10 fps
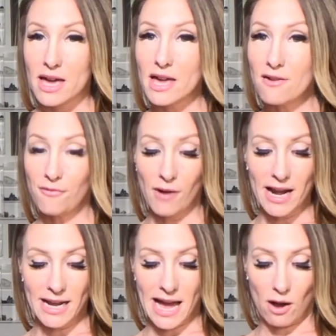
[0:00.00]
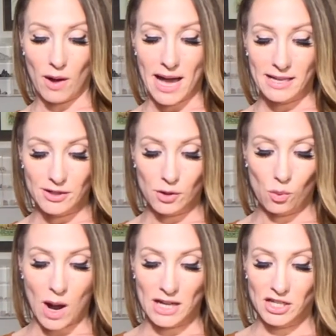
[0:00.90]
If right now, as you're
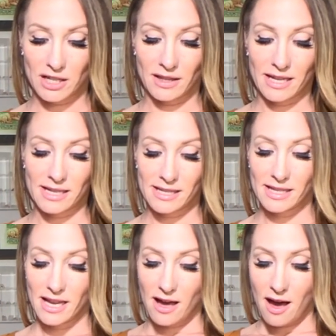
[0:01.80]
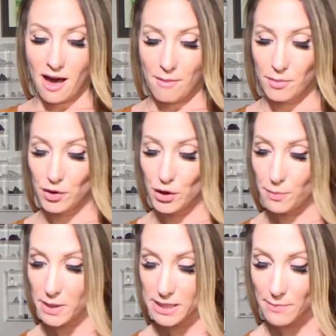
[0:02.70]
watching this, um, your
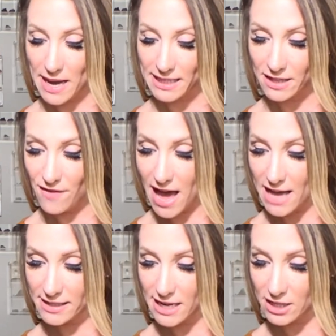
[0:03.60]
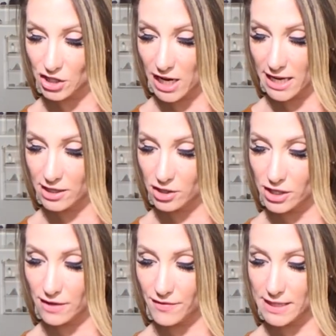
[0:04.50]
perspective has not changed,
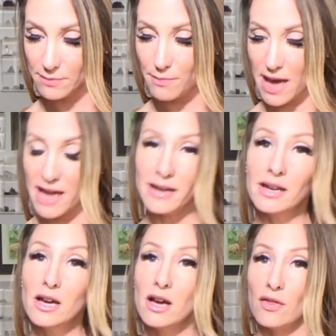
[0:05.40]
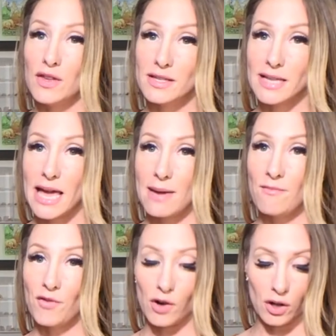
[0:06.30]
if it's been the same
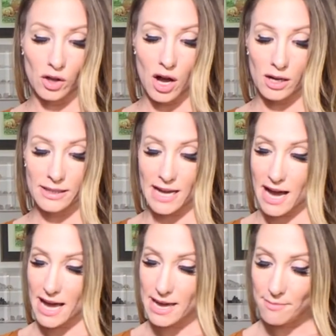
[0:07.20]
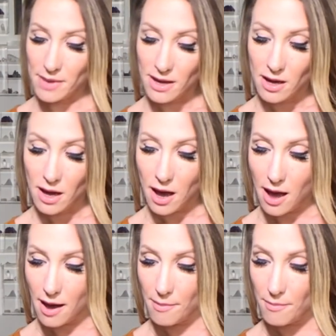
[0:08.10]
for a long time,
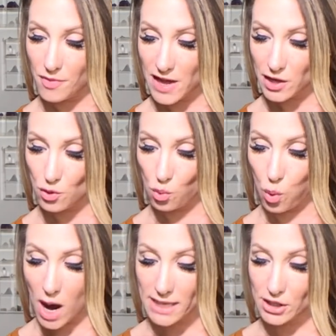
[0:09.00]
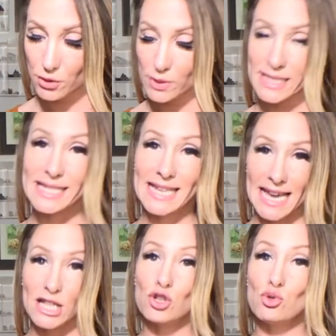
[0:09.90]
um, that you want to
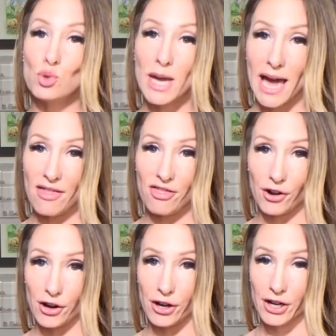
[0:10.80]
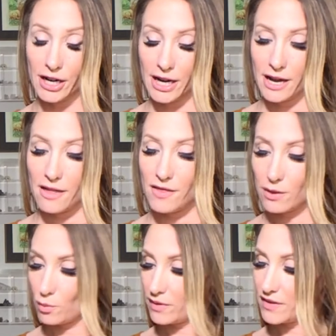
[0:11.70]
stay together,
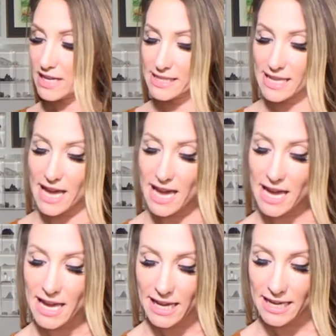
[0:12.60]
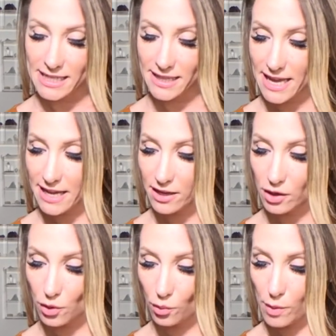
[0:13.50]
then what they say is like, you
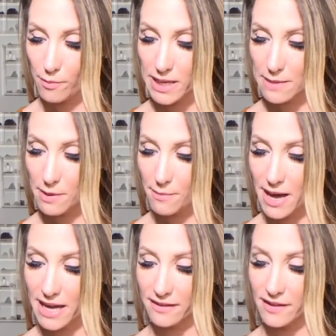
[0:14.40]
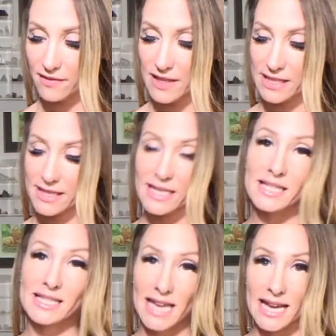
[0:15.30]
know, keep in mind that these
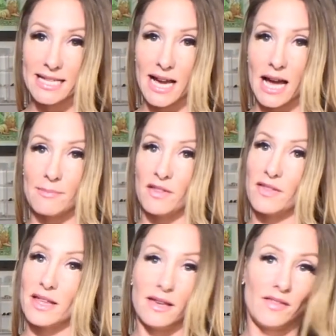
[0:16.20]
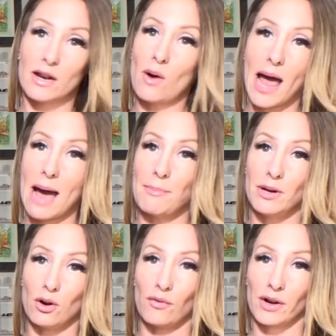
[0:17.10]
things take time, that they, they don't happen
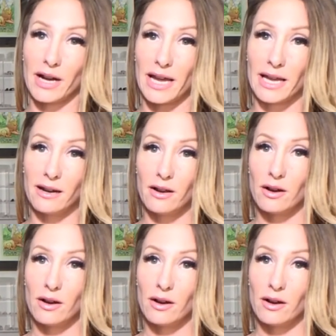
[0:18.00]
overnight.